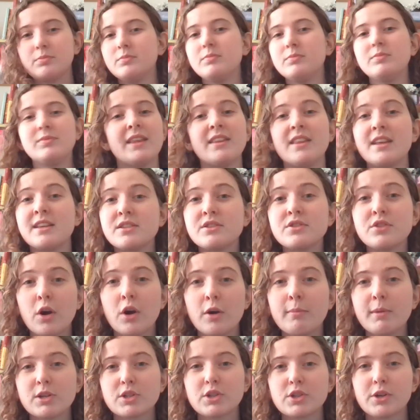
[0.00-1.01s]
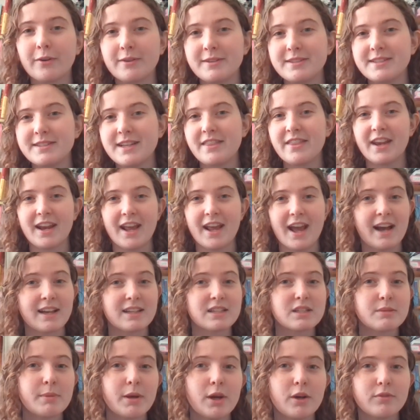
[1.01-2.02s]
that there's so much content that it
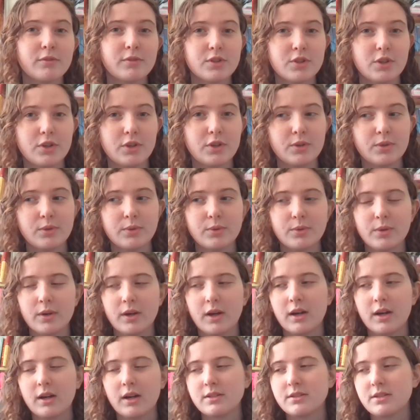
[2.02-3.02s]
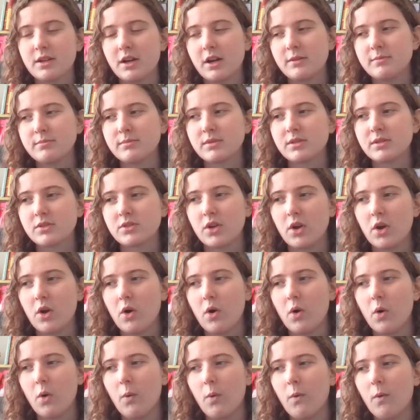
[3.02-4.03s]
has to be over 2 terms,
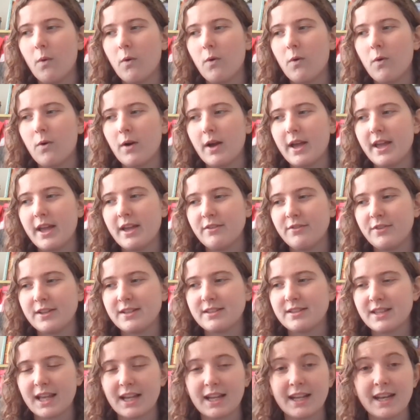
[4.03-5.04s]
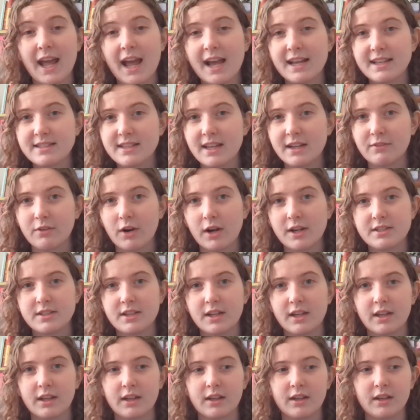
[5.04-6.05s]
or if it's like an essay
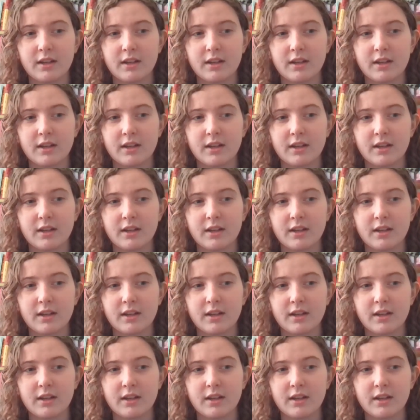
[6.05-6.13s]
writing